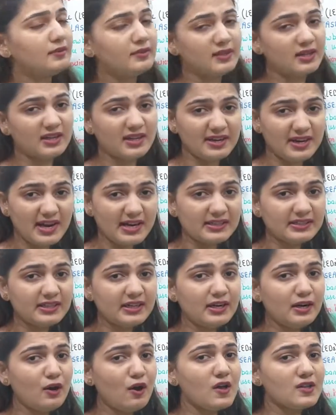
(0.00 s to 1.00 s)
the
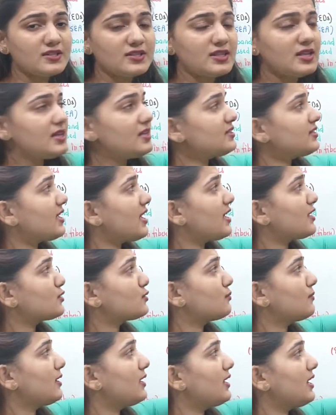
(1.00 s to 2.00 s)
connector losses,
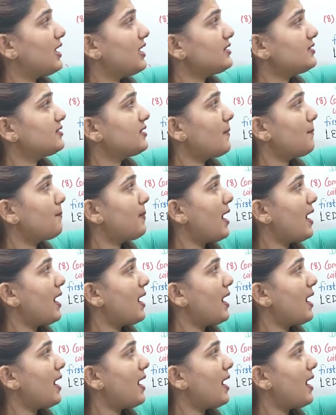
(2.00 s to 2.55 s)
as well as the